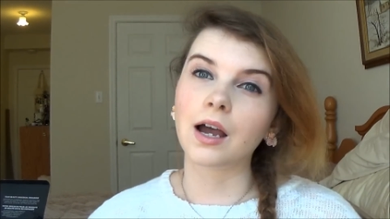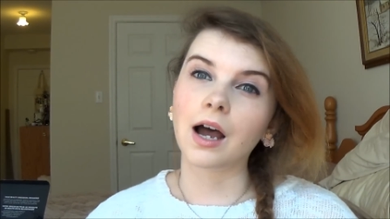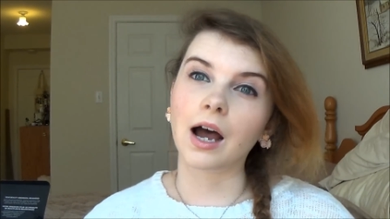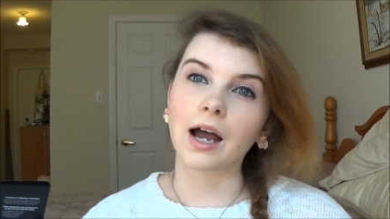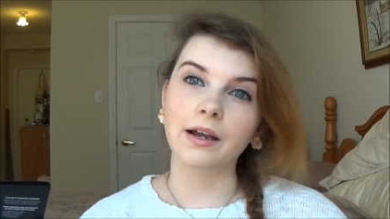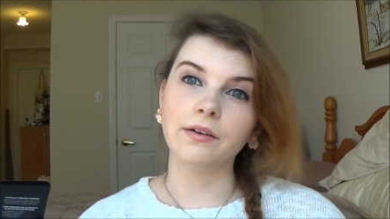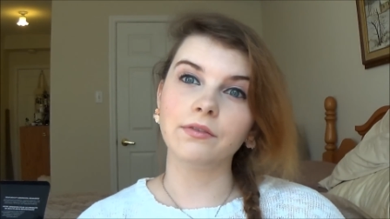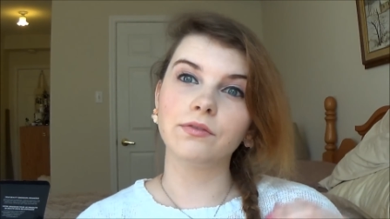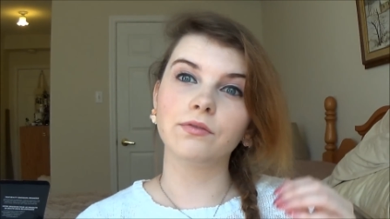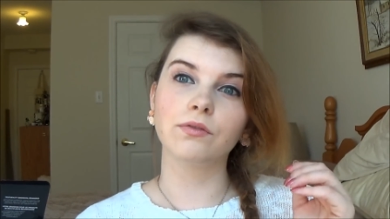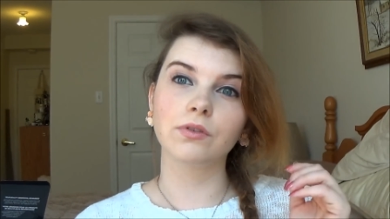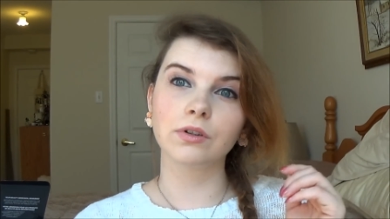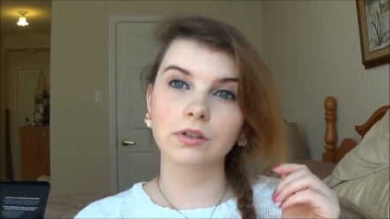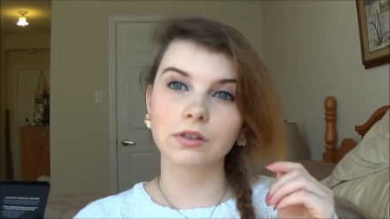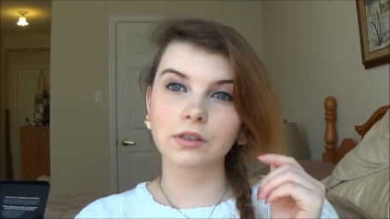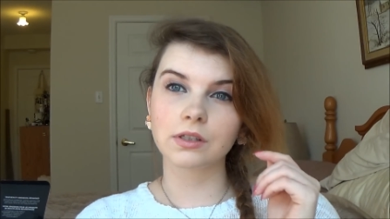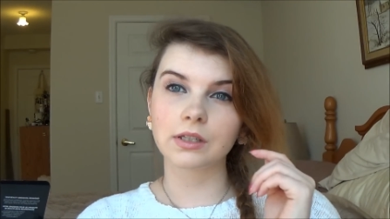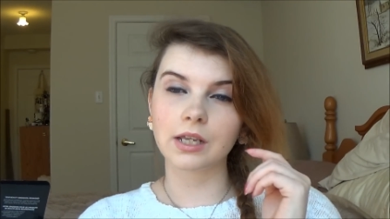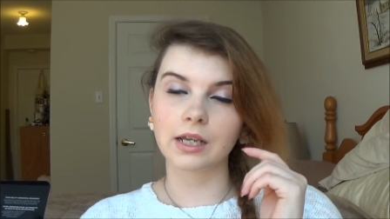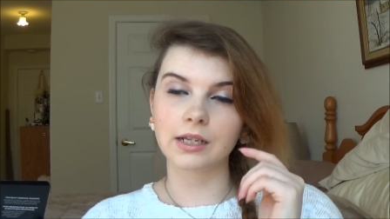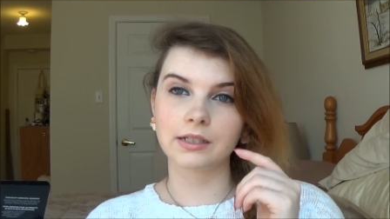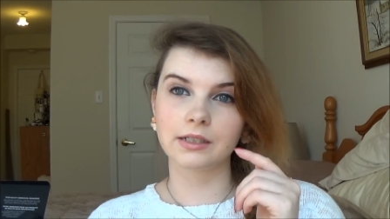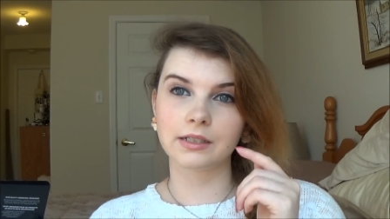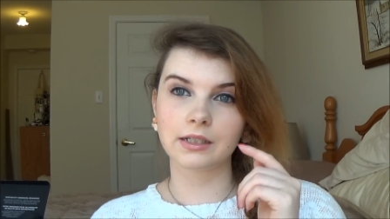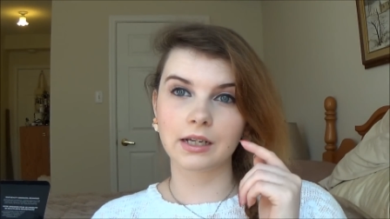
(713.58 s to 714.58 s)
I
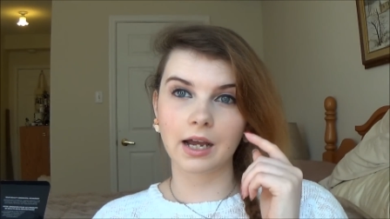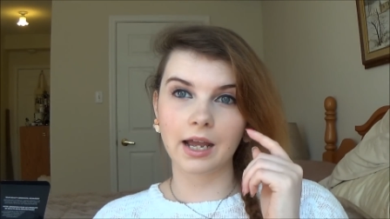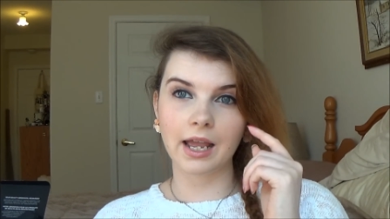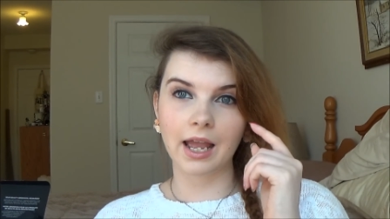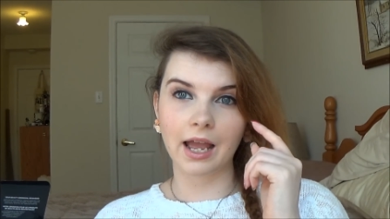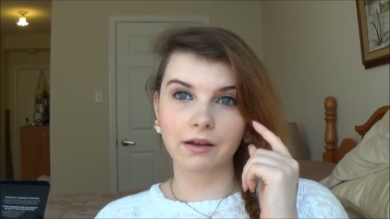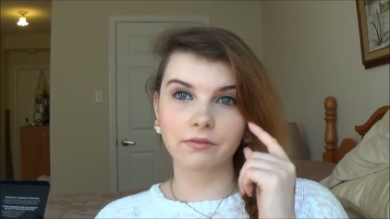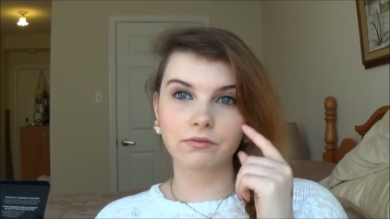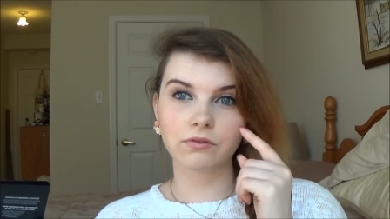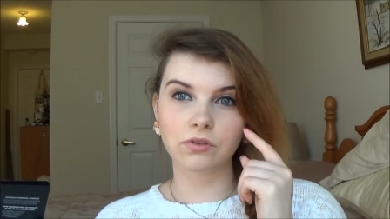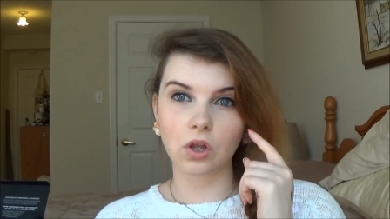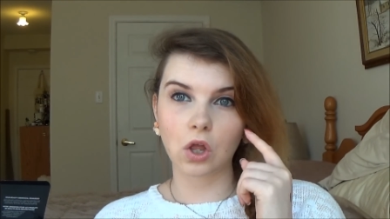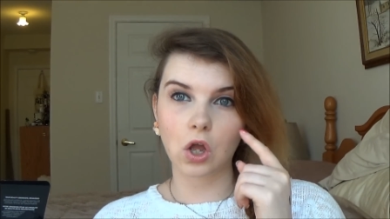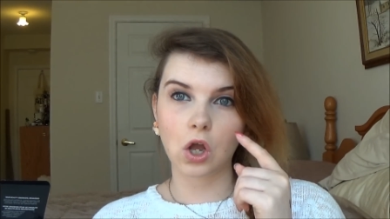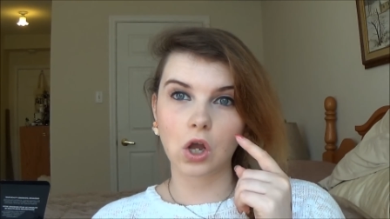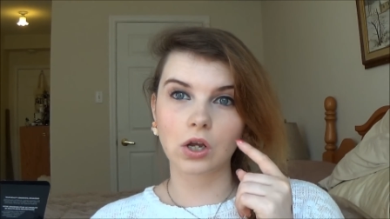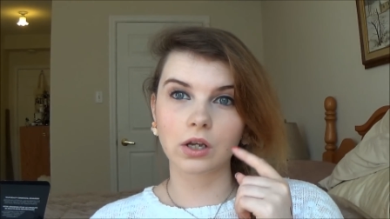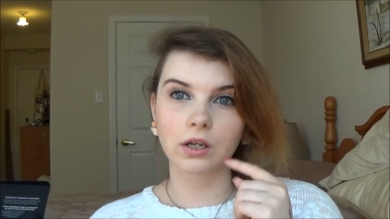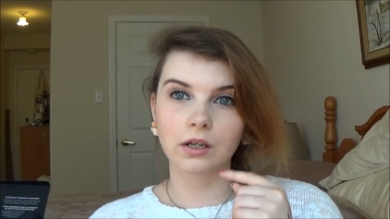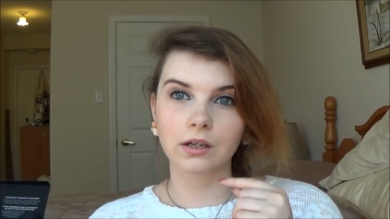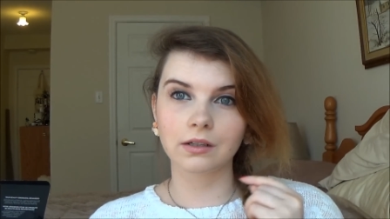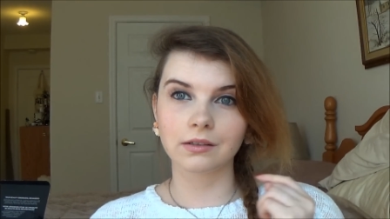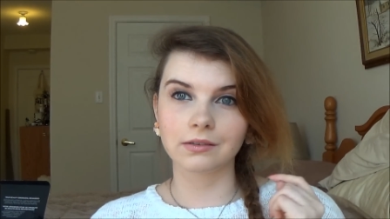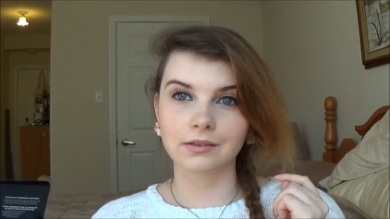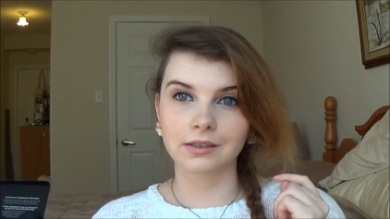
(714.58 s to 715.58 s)
tend I have
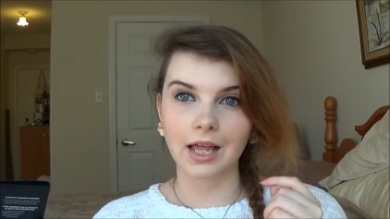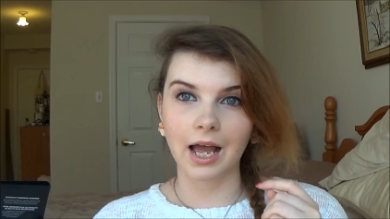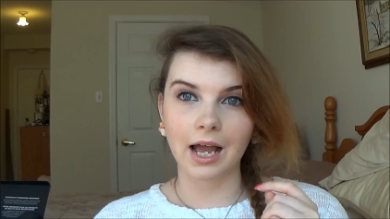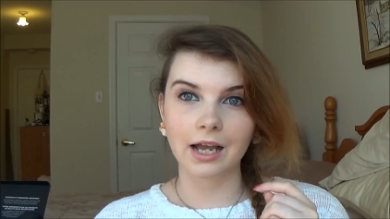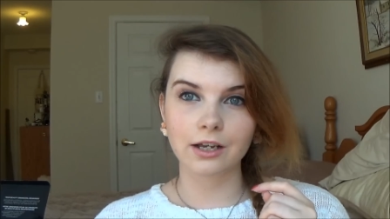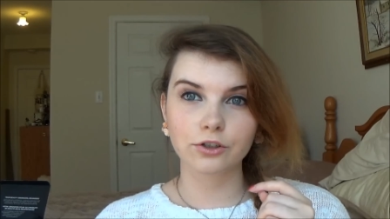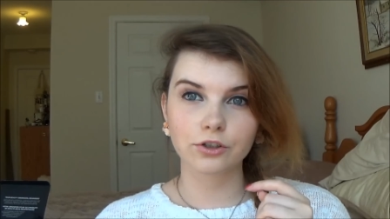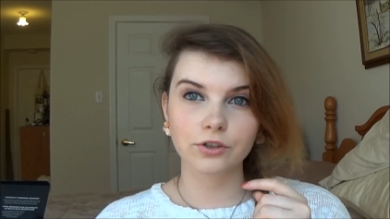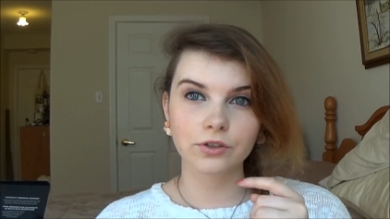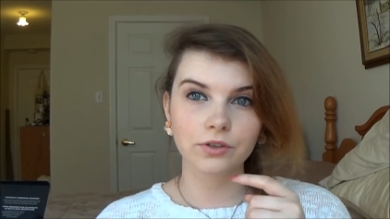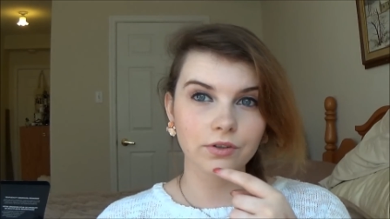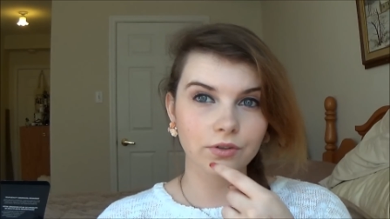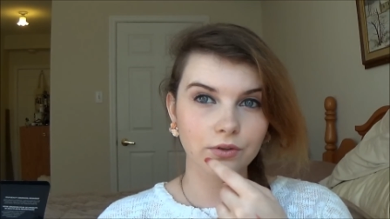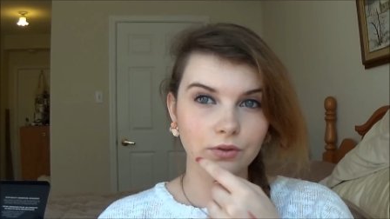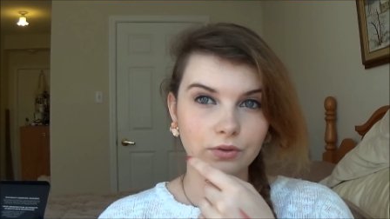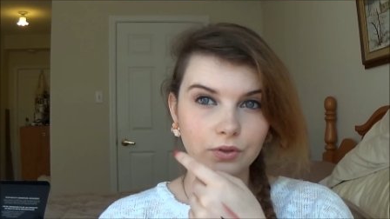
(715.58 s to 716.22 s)
long lashes,